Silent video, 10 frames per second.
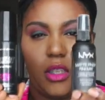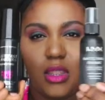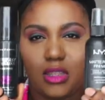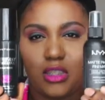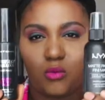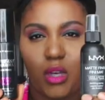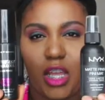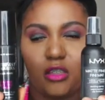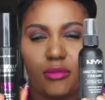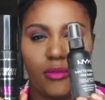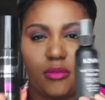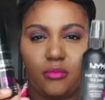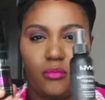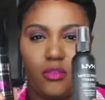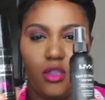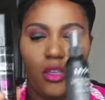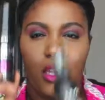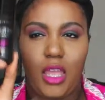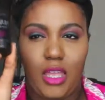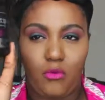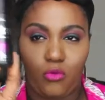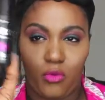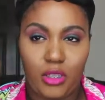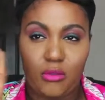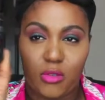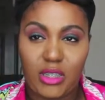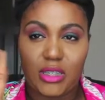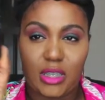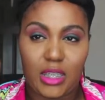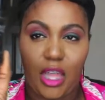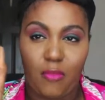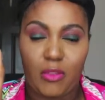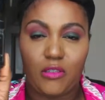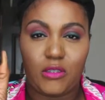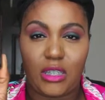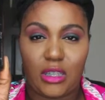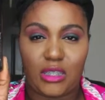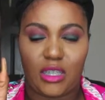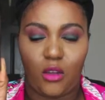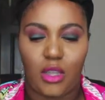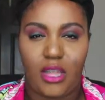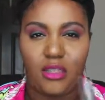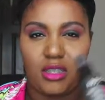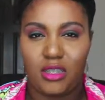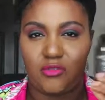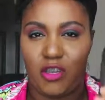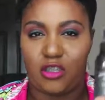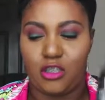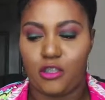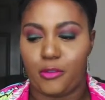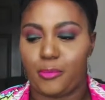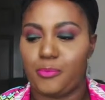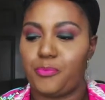This is what I use. And recently, I've been using this a whole lot. This is fairly new.